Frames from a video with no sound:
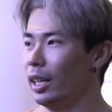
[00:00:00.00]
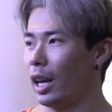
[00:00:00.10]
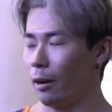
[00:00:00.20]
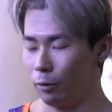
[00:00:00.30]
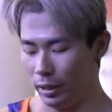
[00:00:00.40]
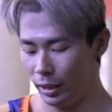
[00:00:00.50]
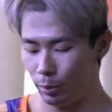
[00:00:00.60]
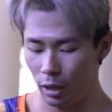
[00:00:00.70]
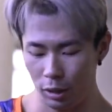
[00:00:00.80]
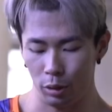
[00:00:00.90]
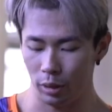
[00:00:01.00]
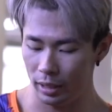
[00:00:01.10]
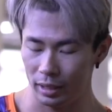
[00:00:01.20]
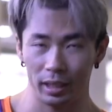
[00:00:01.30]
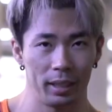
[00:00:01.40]
I have really small
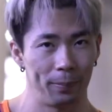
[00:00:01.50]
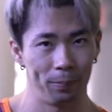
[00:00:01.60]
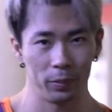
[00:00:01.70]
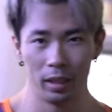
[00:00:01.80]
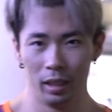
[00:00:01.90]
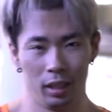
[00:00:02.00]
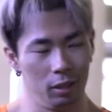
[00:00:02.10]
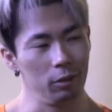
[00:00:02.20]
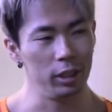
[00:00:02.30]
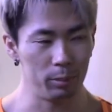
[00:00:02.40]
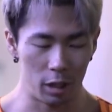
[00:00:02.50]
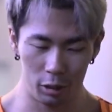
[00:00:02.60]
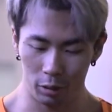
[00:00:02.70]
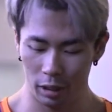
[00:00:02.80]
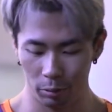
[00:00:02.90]
joints,
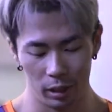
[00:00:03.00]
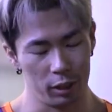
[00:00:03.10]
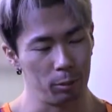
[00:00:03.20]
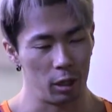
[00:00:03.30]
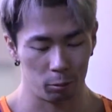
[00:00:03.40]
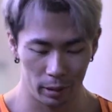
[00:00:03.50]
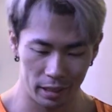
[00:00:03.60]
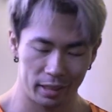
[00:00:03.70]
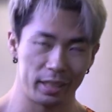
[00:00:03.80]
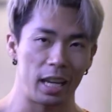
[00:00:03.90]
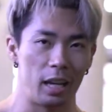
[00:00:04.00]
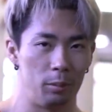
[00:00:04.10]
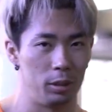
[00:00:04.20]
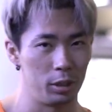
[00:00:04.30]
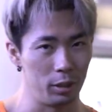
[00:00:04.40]
really small wrists,
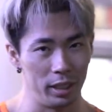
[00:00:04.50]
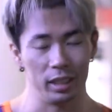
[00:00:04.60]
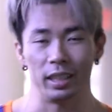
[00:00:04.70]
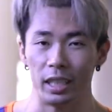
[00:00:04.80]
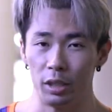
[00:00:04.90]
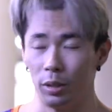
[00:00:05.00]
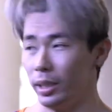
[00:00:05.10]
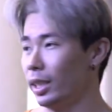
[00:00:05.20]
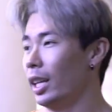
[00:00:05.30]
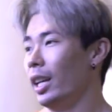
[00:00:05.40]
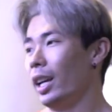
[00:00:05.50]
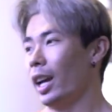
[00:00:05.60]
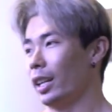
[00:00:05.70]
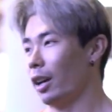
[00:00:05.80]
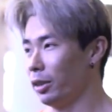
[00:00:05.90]
elbow joints, knee joints,
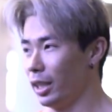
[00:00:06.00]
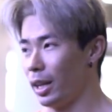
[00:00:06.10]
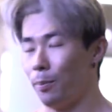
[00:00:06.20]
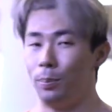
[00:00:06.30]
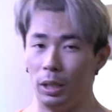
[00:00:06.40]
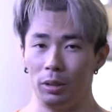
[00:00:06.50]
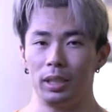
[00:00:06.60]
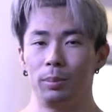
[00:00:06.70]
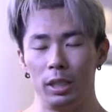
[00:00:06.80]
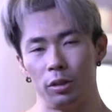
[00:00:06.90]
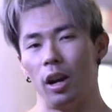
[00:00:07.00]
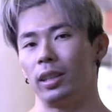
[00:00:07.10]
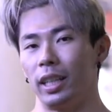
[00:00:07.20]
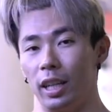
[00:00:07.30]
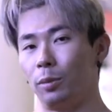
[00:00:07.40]
and I don't think I'm built to be strong
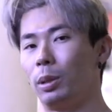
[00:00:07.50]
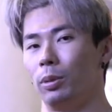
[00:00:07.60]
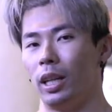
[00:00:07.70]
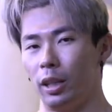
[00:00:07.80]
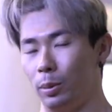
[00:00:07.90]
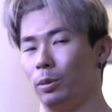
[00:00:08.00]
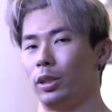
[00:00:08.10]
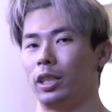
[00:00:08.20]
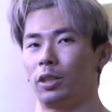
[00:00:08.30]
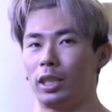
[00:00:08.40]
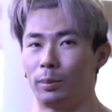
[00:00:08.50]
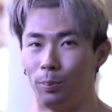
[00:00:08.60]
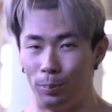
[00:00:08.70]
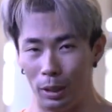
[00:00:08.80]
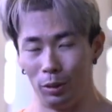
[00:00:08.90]
like other people. Other people, they're just
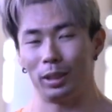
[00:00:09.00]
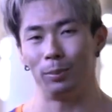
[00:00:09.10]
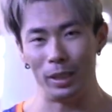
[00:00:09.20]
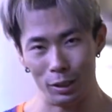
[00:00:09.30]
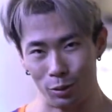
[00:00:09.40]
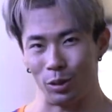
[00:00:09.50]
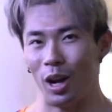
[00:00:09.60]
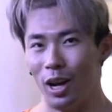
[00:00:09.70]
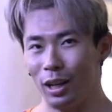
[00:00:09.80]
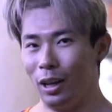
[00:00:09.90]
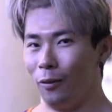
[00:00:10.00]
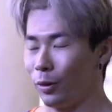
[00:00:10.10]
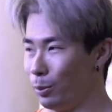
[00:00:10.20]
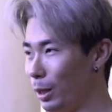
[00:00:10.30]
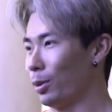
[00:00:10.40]
built to be strong.
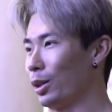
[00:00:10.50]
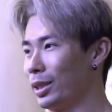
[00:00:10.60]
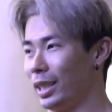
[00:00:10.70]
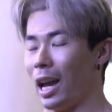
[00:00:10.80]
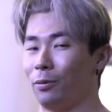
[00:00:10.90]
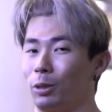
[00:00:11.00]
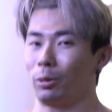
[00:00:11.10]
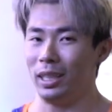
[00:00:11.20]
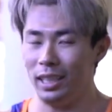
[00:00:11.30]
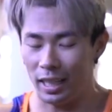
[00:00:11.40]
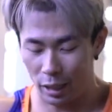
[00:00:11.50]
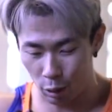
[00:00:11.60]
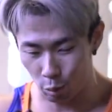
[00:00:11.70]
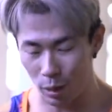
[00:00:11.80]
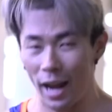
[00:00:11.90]
For me personally, I have to really like
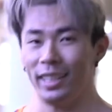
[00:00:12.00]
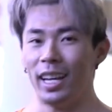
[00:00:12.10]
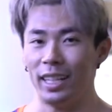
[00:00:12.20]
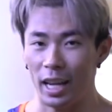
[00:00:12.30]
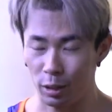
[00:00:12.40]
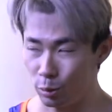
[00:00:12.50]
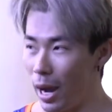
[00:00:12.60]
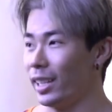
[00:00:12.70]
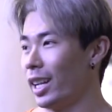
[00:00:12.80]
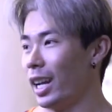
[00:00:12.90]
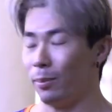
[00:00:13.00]
grind at it and grind at it.